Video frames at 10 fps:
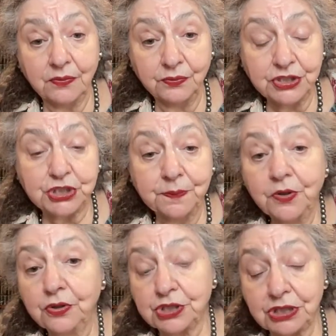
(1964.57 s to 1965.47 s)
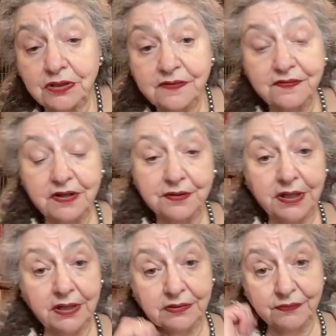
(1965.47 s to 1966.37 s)
which emerged in the
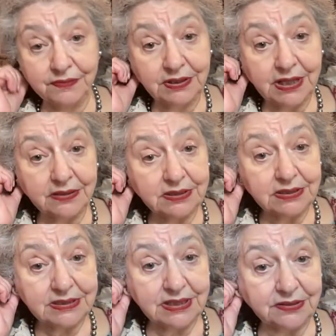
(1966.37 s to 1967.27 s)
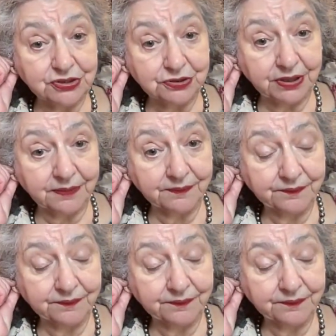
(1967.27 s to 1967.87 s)
very end of the 19th century.